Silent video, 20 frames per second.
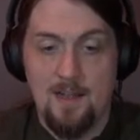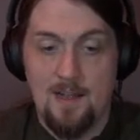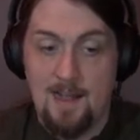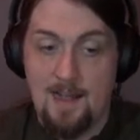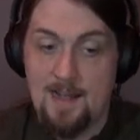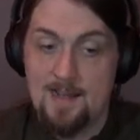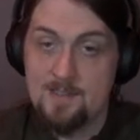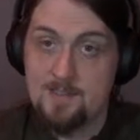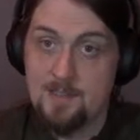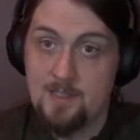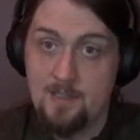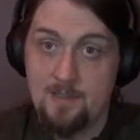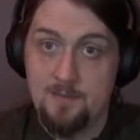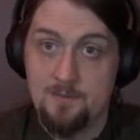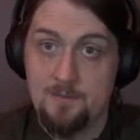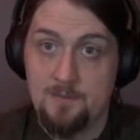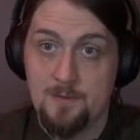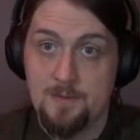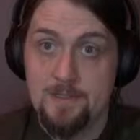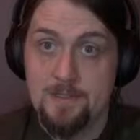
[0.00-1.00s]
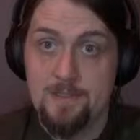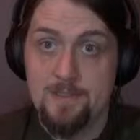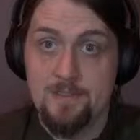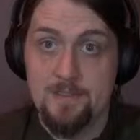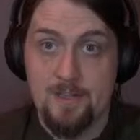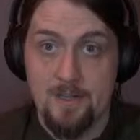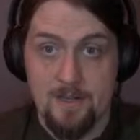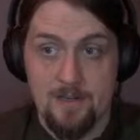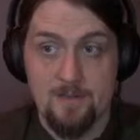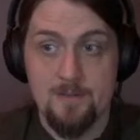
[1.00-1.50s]
asking for his
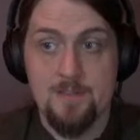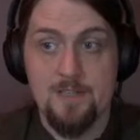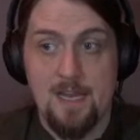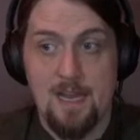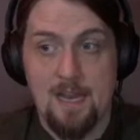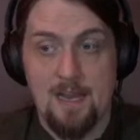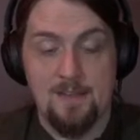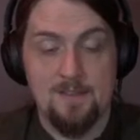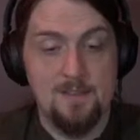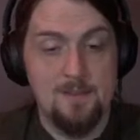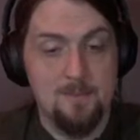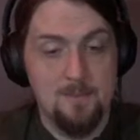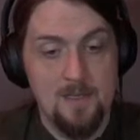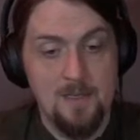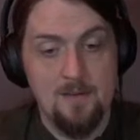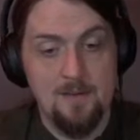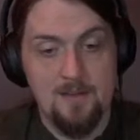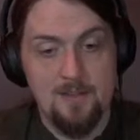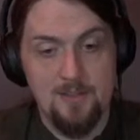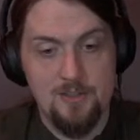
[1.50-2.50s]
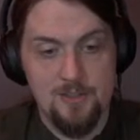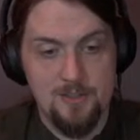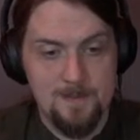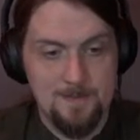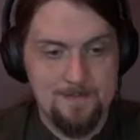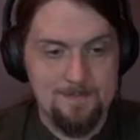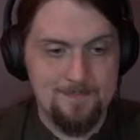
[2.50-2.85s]
daughter's hand in marriage.